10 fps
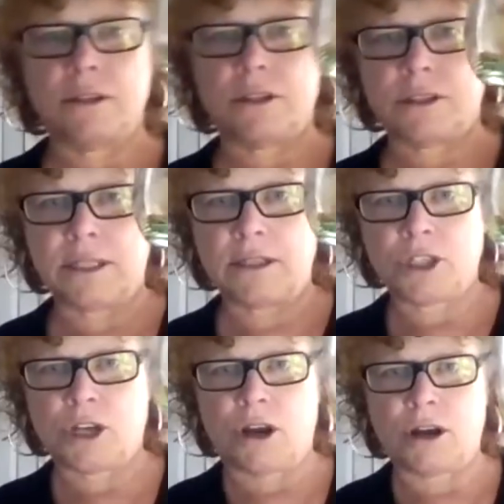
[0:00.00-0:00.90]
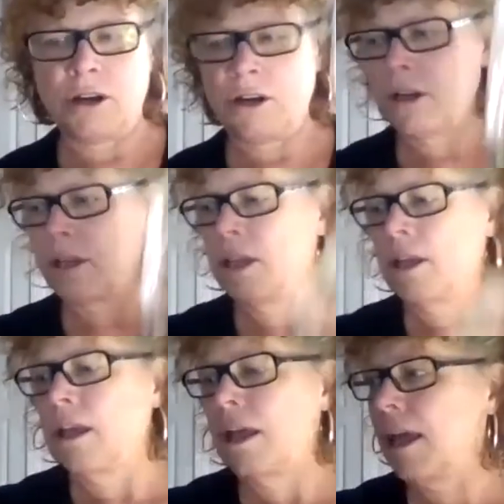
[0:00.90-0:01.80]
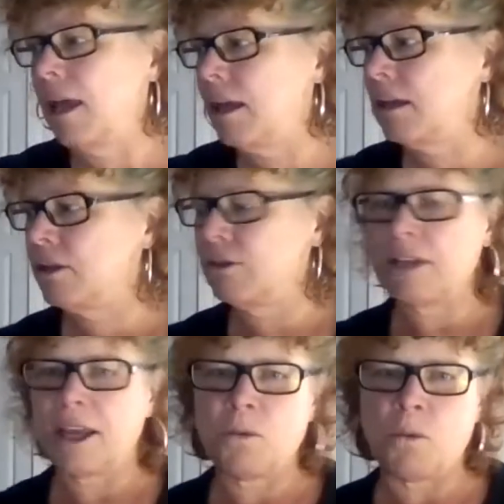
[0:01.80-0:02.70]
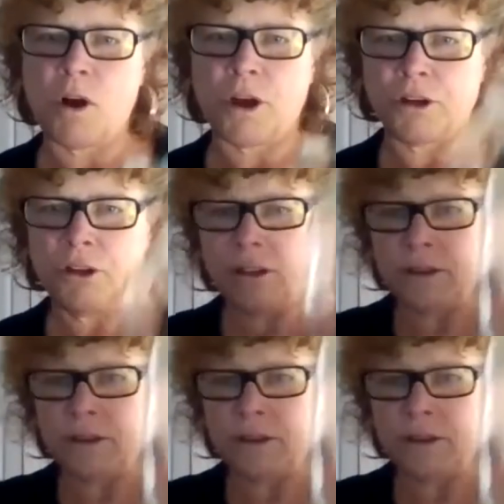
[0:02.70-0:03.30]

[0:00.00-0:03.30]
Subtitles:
in a jar. And you take water